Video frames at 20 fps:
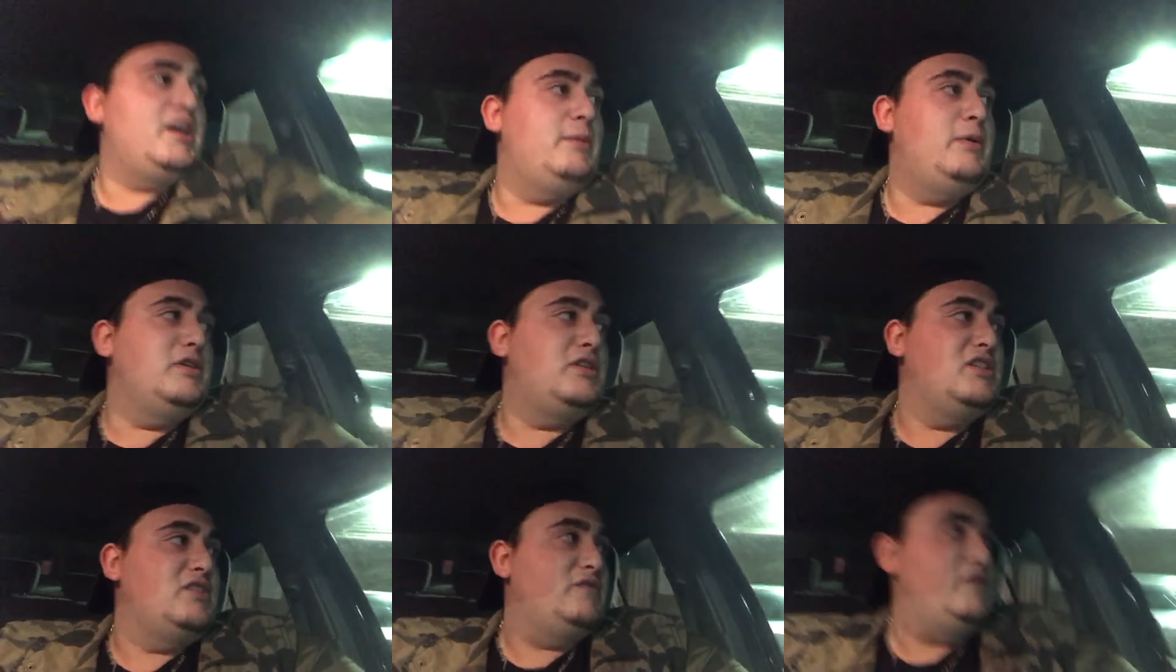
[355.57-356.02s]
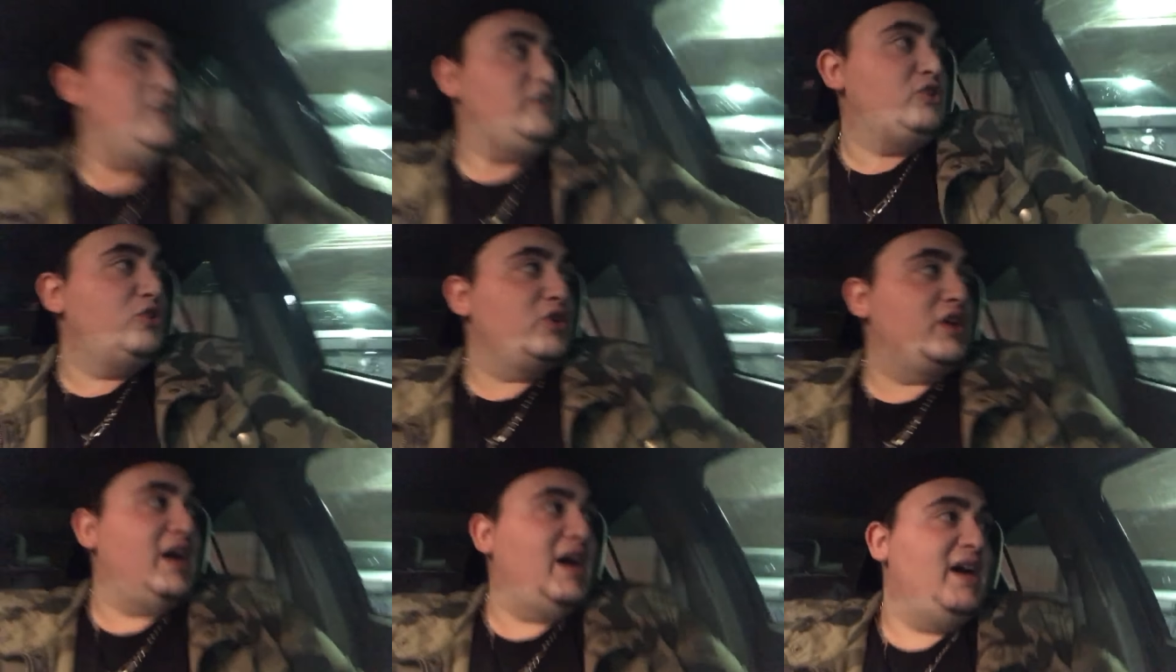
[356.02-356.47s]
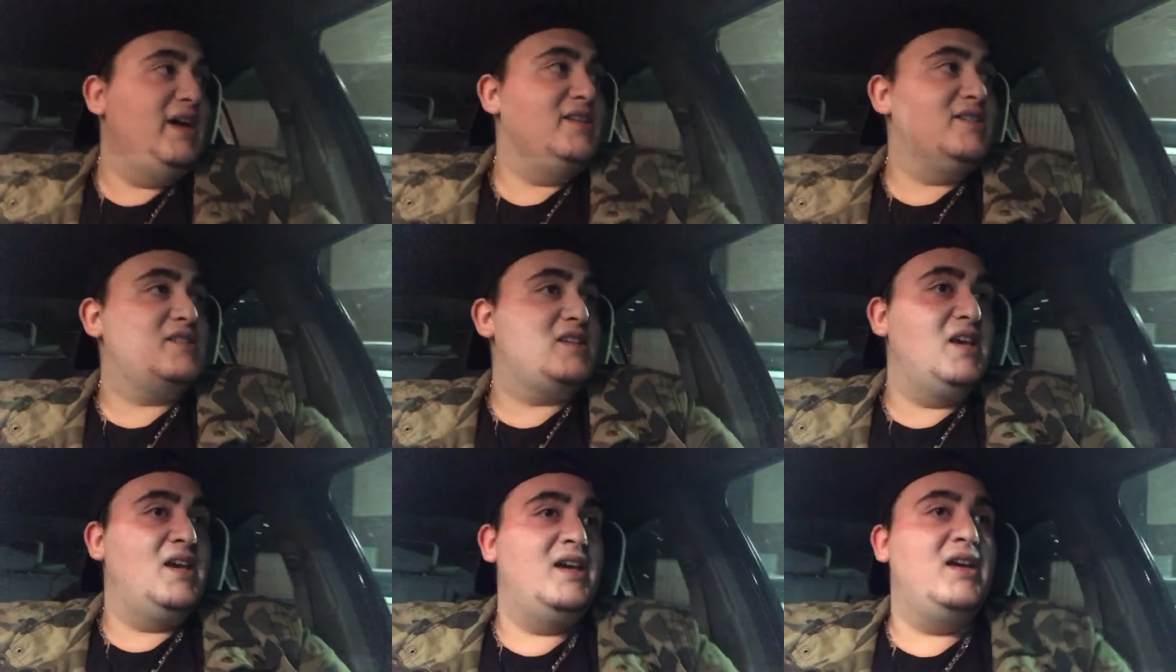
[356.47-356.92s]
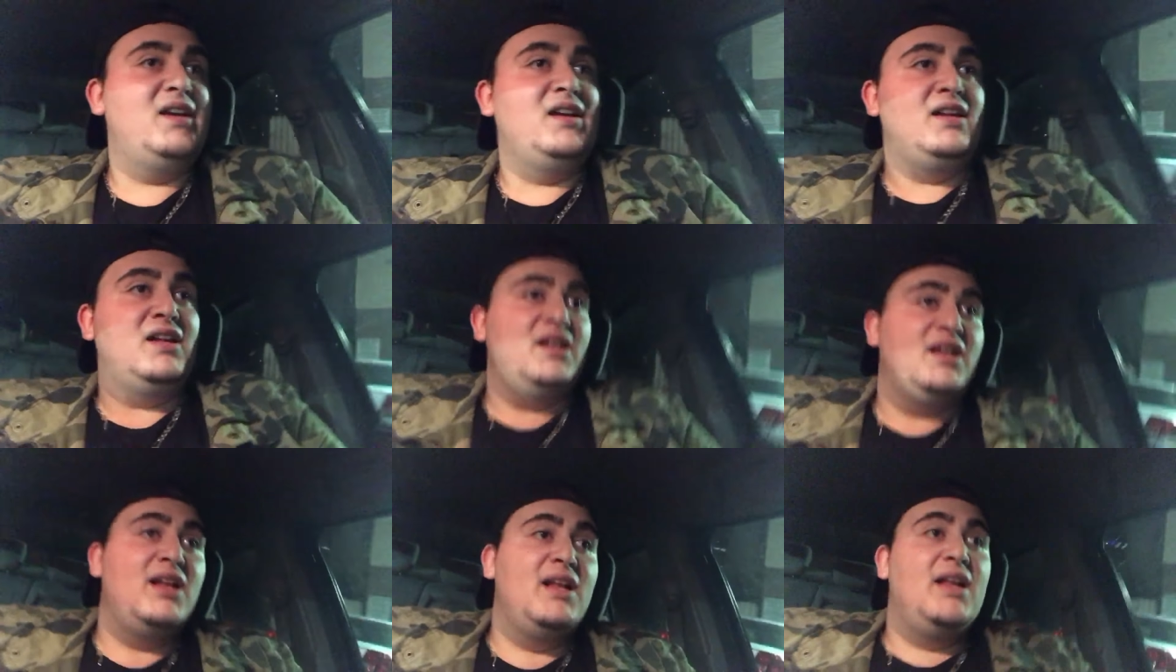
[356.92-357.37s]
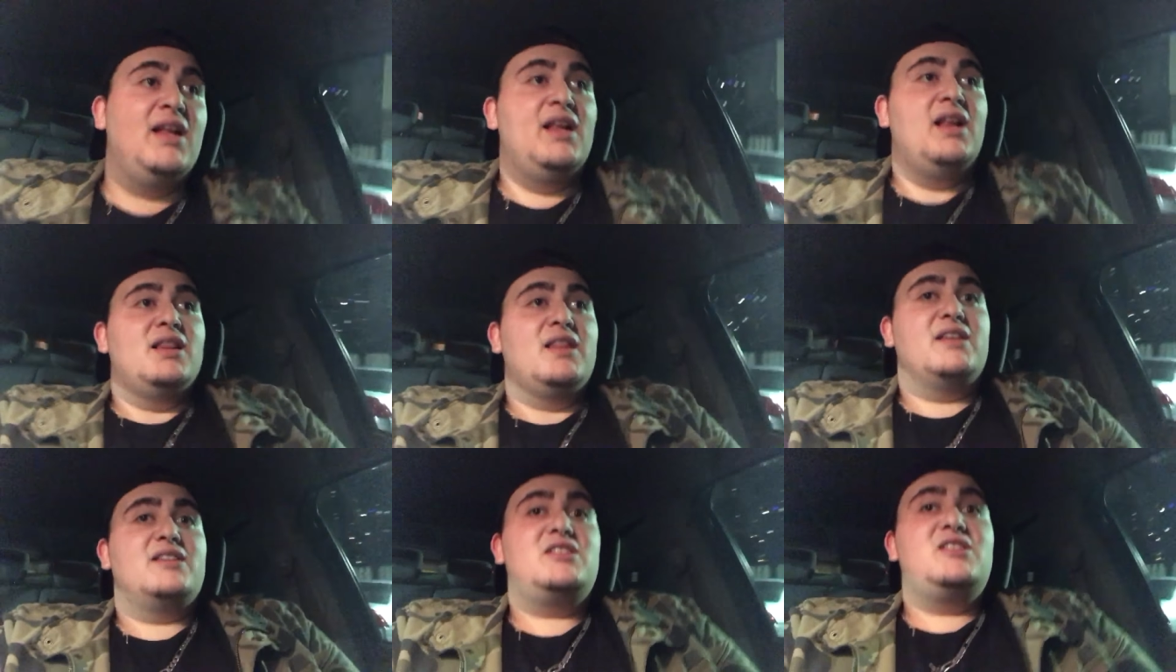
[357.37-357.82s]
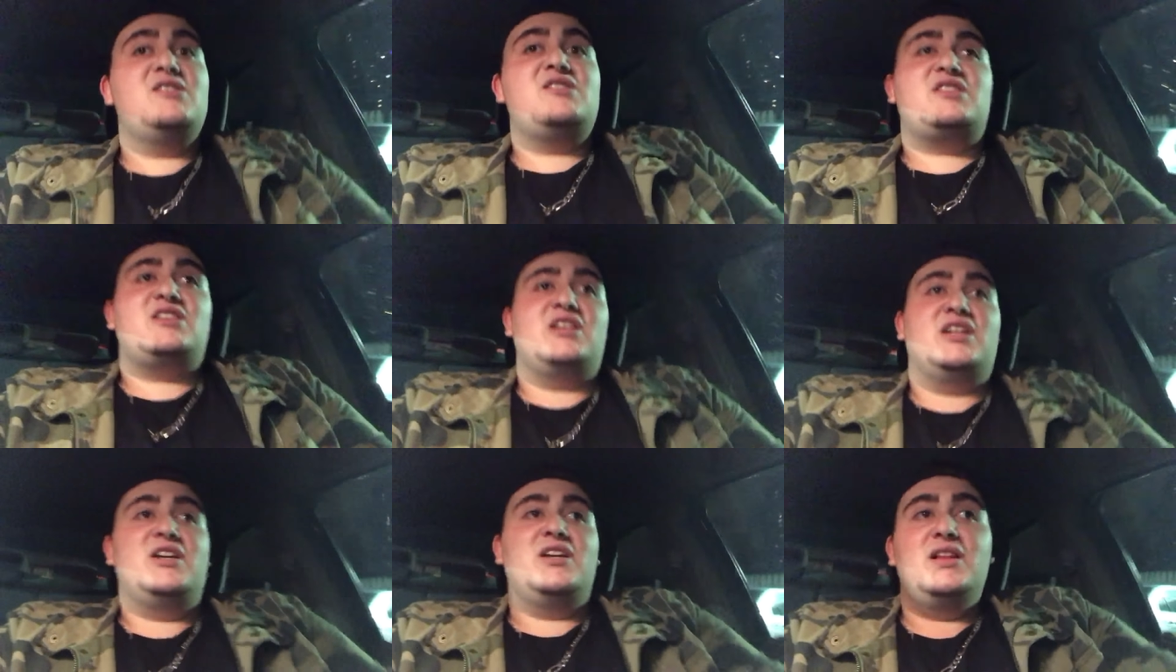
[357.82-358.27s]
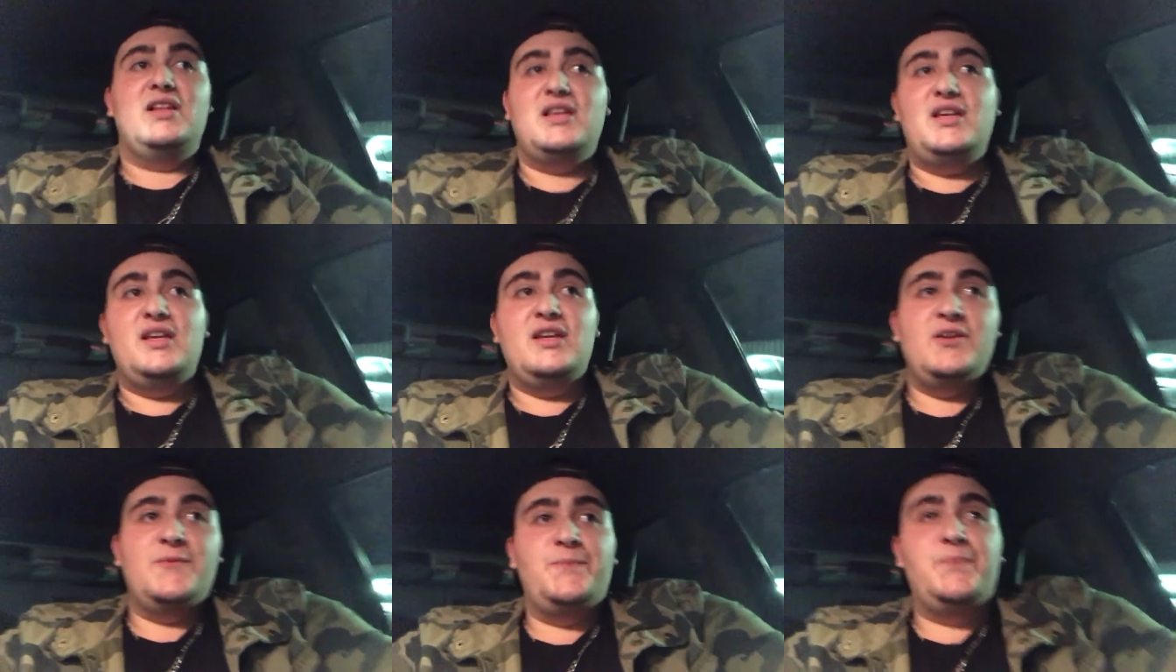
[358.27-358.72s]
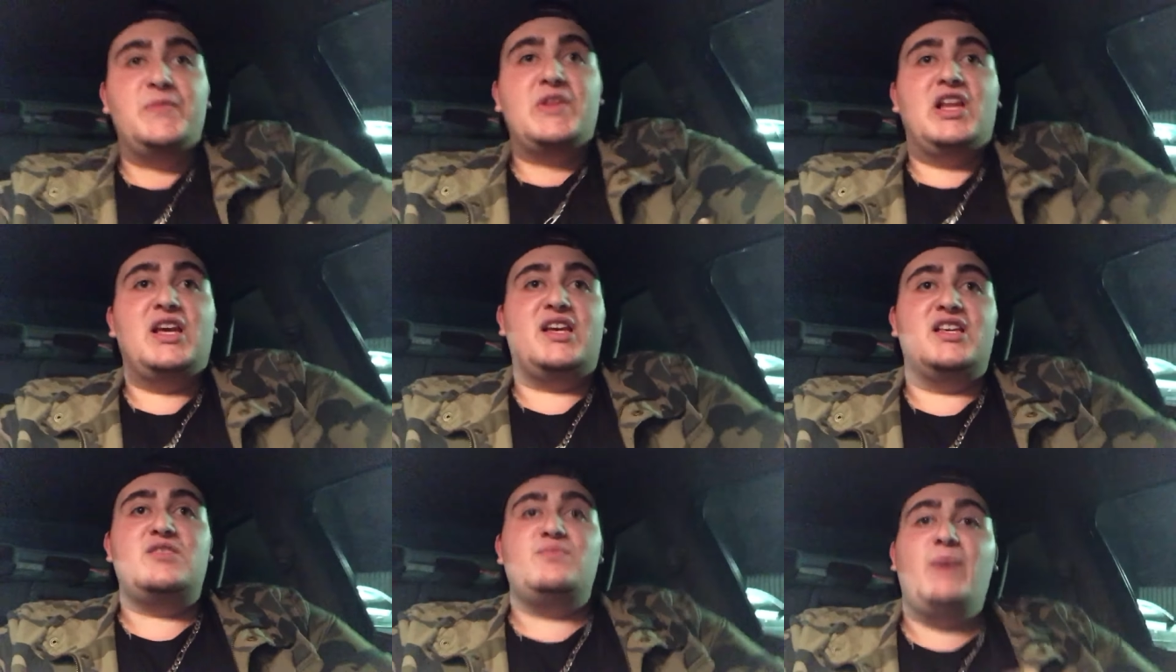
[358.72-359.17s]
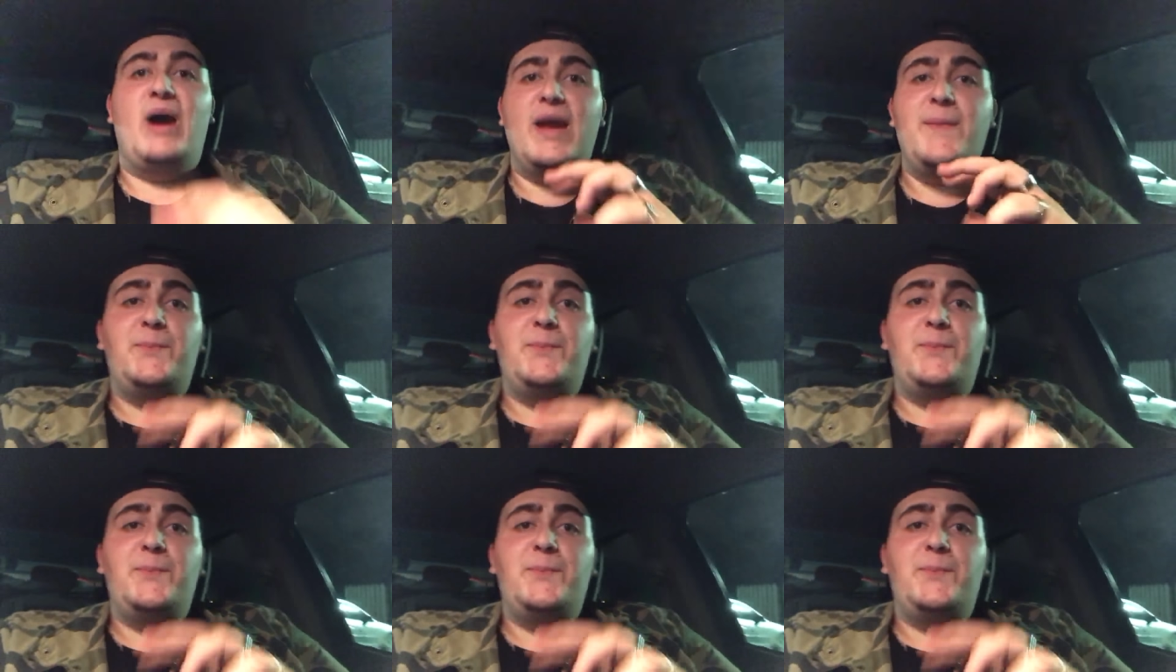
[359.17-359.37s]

about this video, guys. Like, sincerely, like, it's my